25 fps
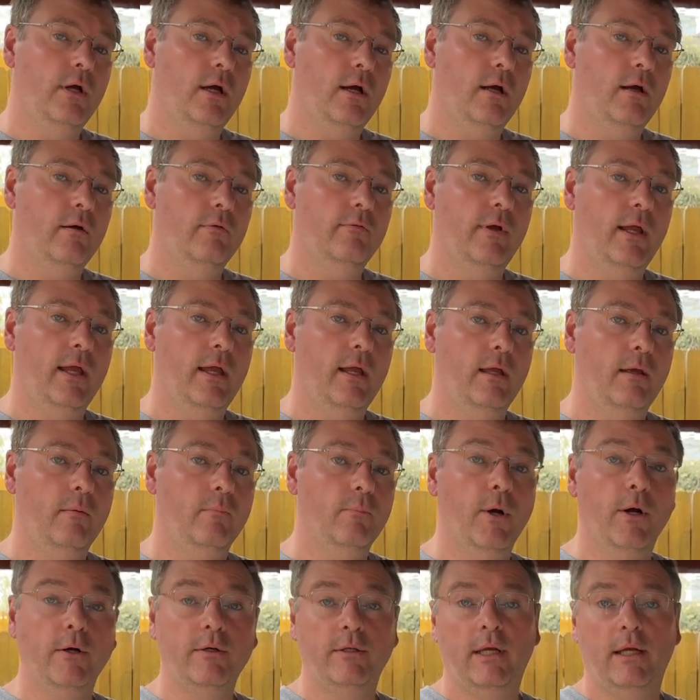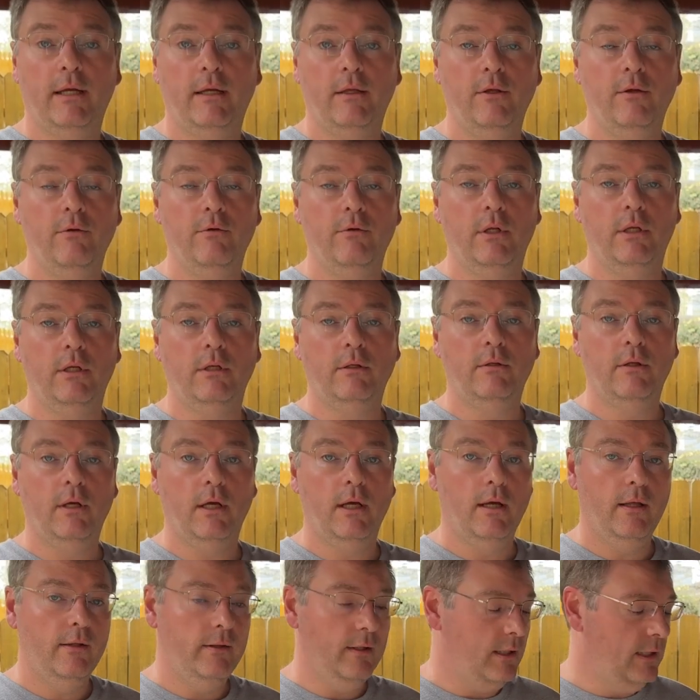of a Bartec unit,
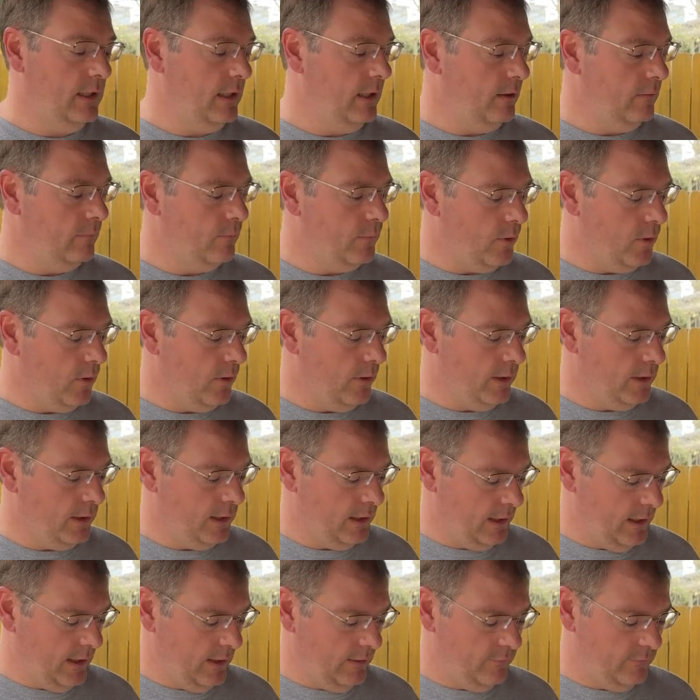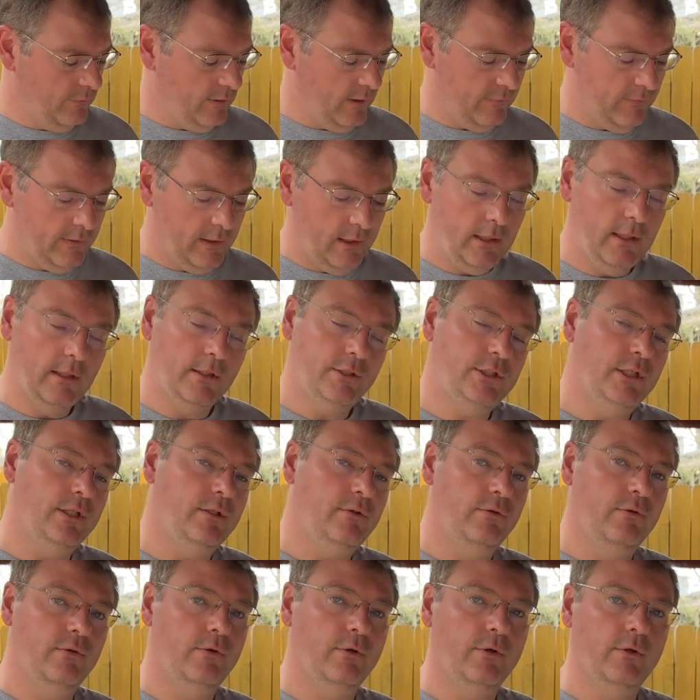the King Bolin, the K7 and the
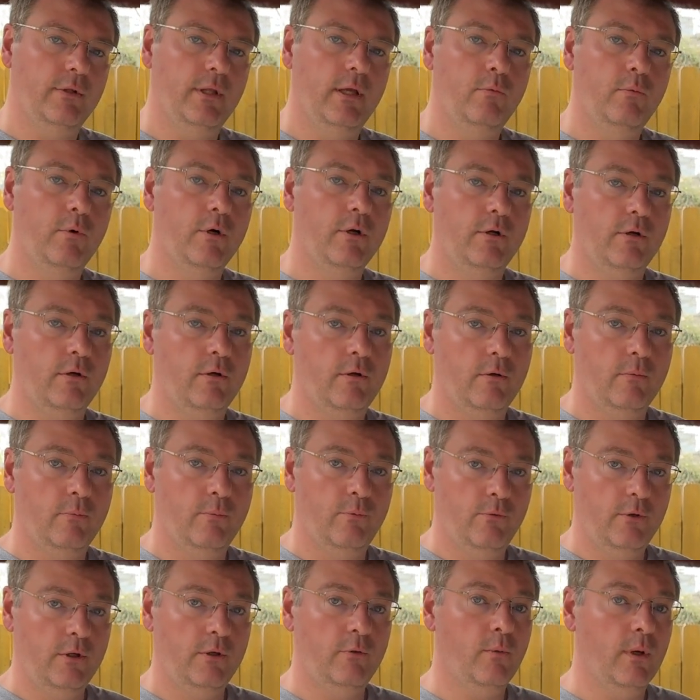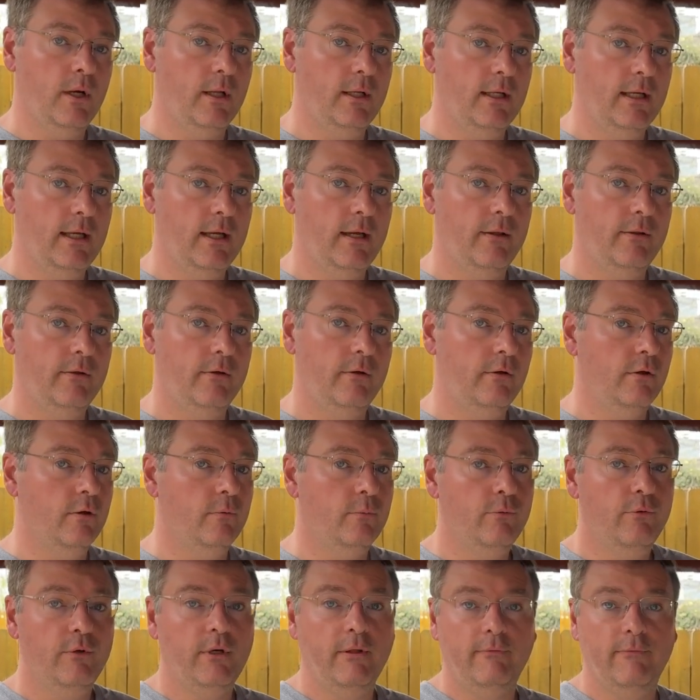G2 here, they work pretty well together and they're
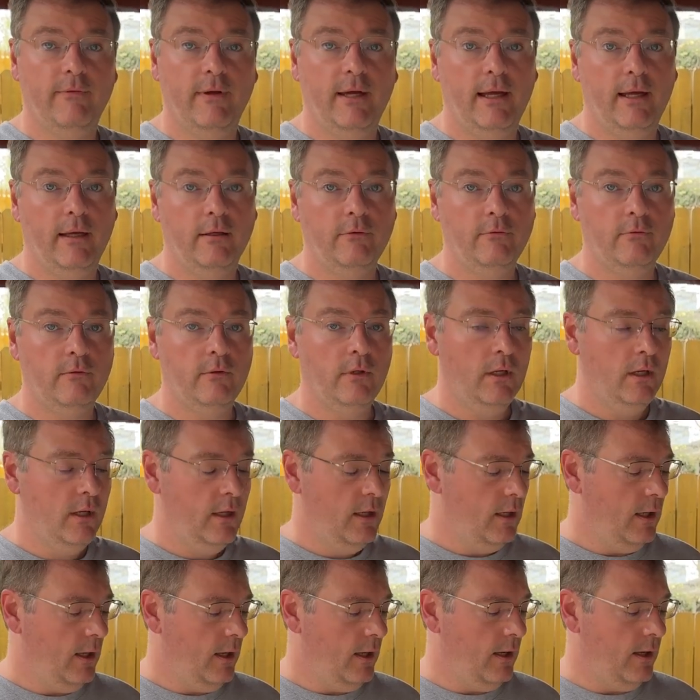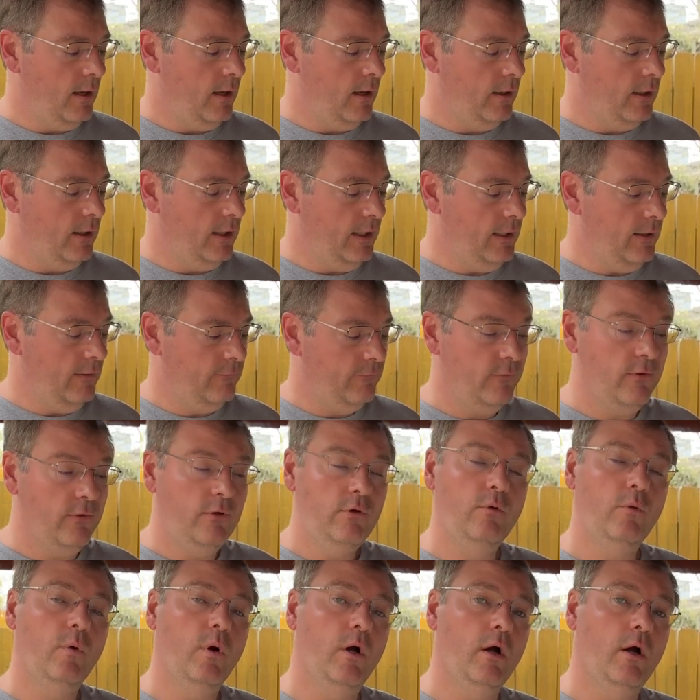pretty fast. If
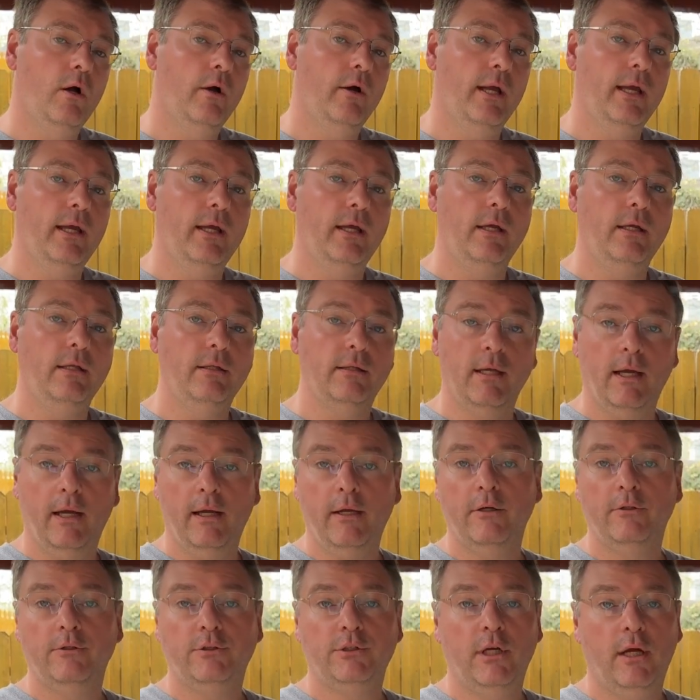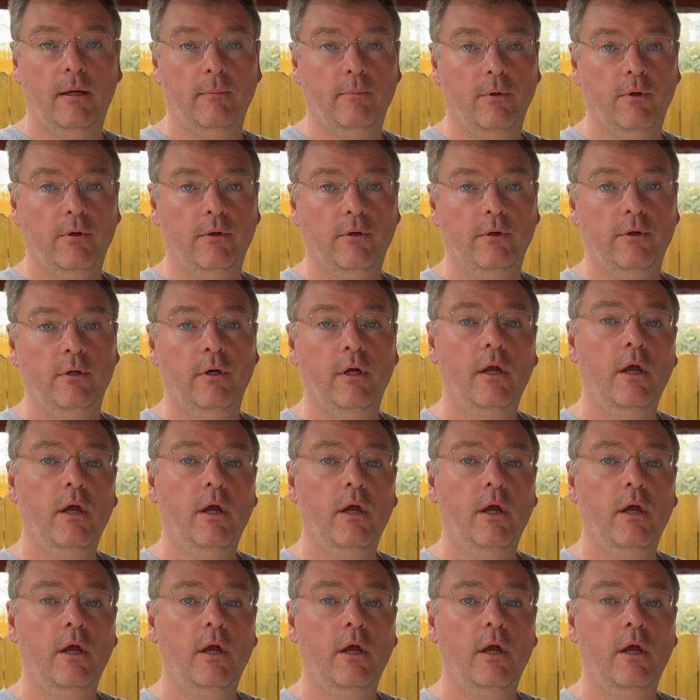you are a tire shop owner,